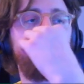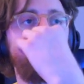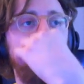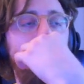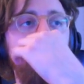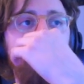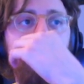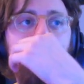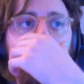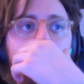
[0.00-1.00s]

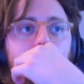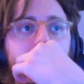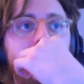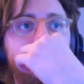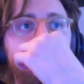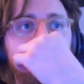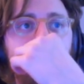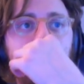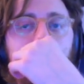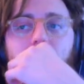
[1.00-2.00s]
Alt-click in a vertex and it'll
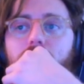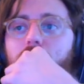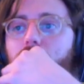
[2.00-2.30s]
select the whole